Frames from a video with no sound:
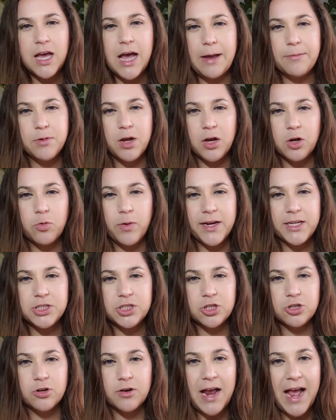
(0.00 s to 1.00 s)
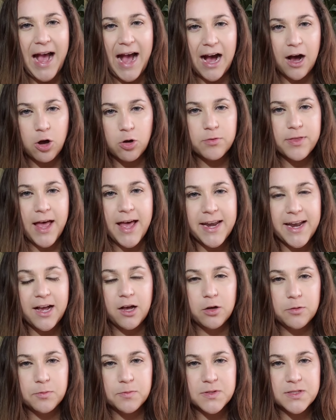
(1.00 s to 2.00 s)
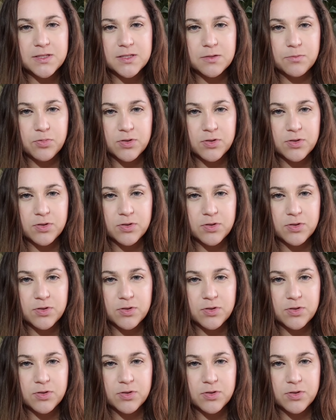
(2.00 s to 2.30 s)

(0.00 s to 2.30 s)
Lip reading: I'm not quite sure how that helps